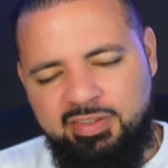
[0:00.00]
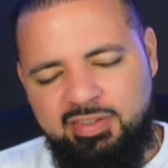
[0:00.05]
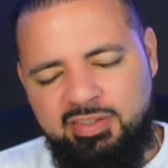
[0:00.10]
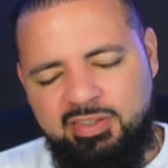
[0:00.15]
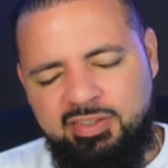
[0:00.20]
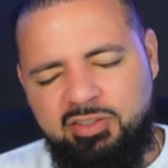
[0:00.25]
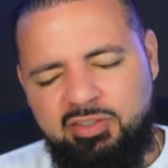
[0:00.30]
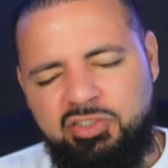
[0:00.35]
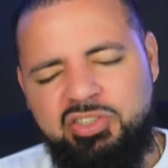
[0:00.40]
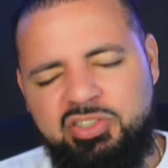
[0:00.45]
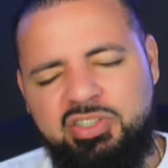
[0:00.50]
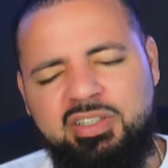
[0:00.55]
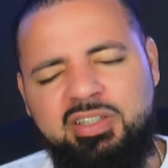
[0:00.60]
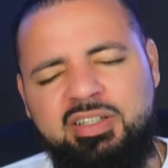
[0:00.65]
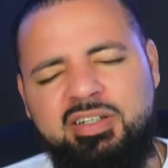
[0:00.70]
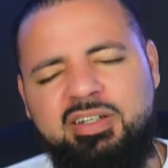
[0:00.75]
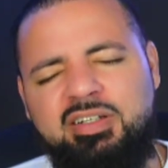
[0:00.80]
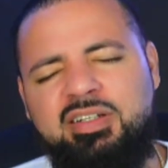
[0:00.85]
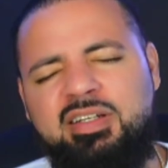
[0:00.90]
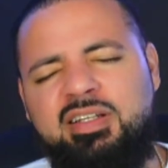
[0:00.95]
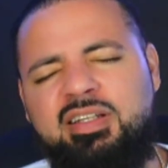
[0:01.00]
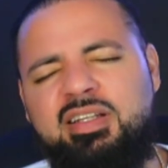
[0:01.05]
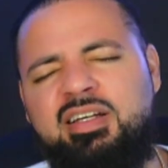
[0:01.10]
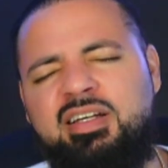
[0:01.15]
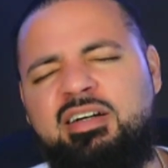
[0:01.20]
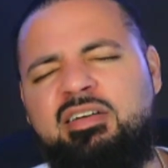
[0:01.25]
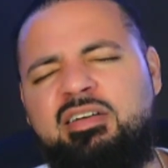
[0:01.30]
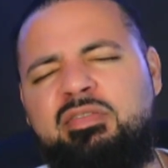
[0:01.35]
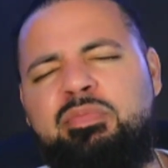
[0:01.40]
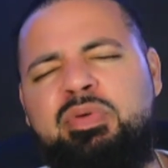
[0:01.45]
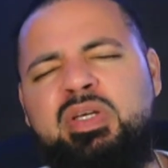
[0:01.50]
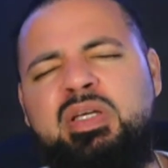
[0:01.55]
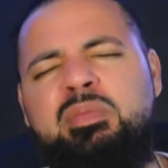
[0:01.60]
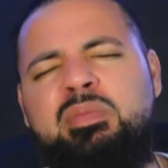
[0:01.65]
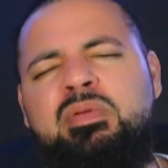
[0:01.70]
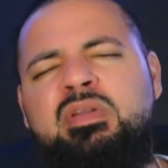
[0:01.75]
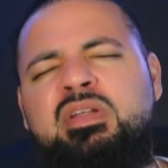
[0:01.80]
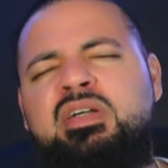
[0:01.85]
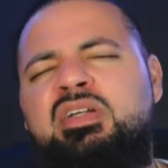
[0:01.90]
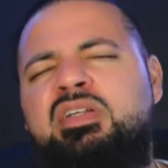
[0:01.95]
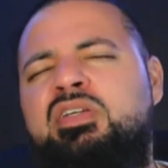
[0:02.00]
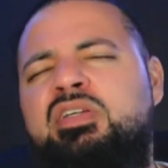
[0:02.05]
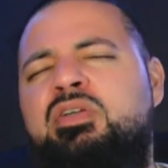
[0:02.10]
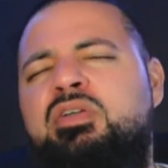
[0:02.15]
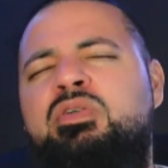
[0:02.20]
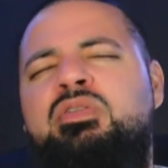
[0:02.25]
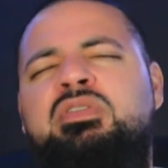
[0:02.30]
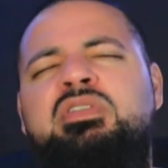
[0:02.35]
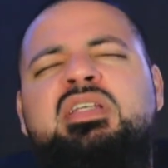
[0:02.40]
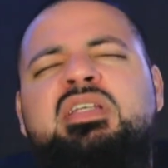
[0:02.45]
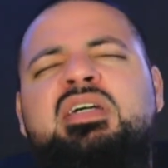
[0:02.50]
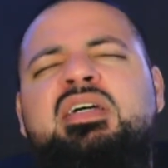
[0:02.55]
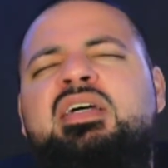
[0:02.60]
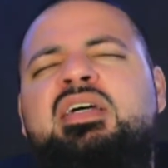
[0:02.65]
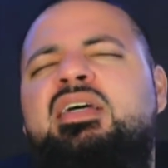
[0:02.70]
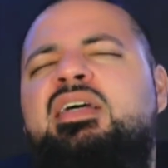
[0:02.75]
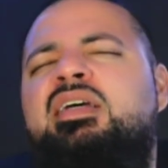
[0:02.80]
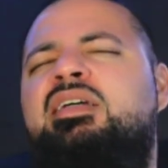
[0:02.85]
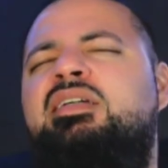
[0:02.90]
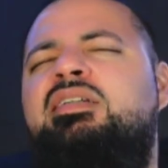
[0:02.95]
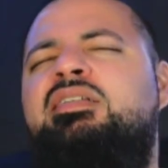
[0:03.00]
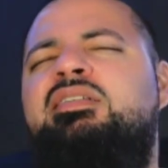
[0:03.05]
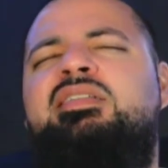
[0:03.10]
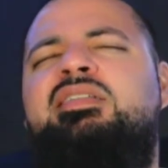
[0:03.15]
You should learn to love people and use things